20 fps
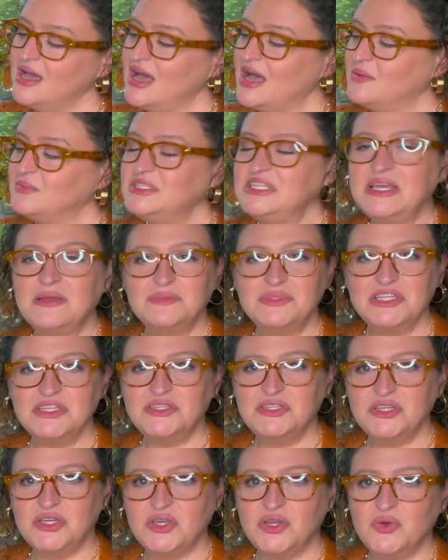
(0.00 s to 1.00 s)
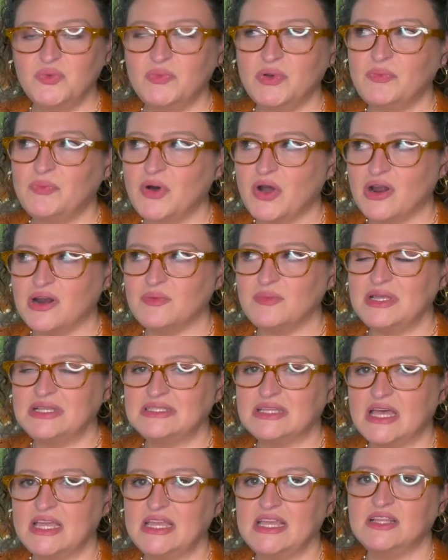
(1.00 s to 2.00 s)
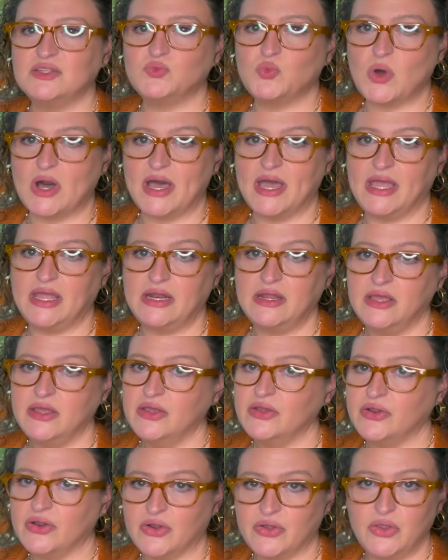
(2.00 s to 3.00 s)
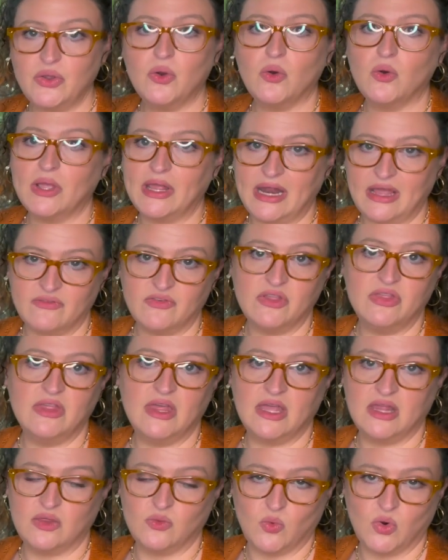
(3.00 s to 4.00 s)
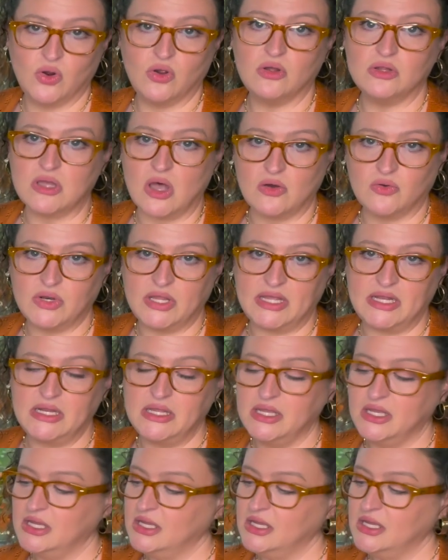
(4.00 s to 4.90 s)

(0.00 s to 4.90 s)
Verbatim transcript: I'm tempted to, but part of me's like, it's white. Girl, you're going to get everything in the world on it.